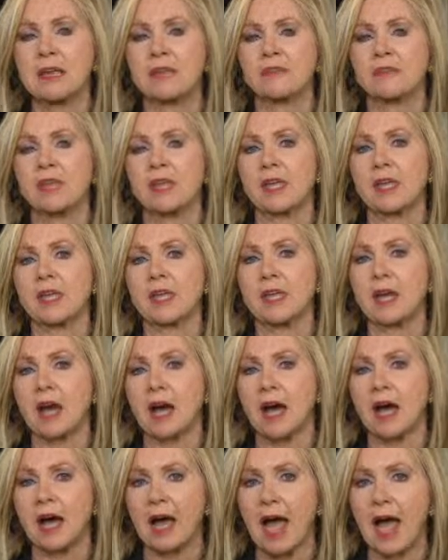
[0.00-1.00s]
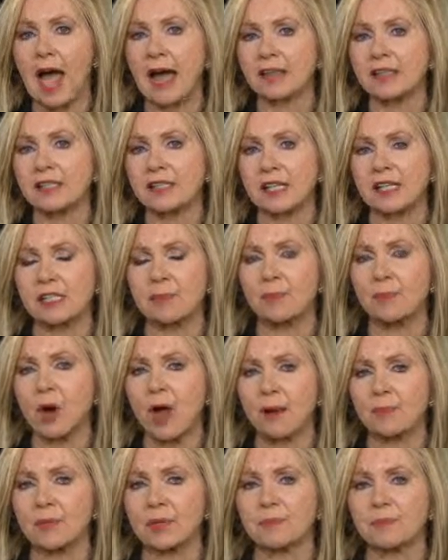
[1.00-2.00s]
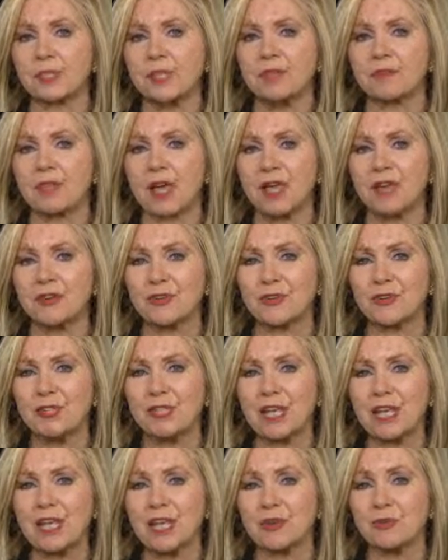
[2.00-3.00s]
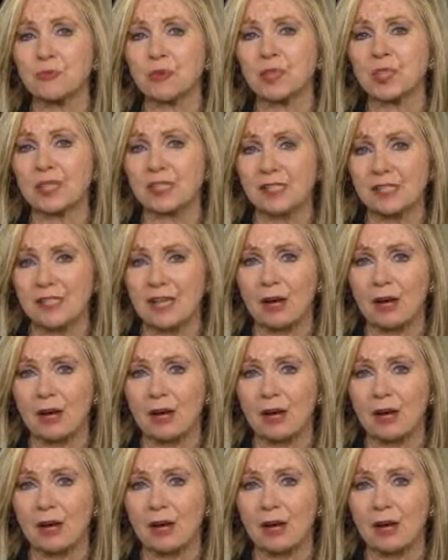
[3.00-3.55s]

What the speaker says: the access problems that they are seeing with this.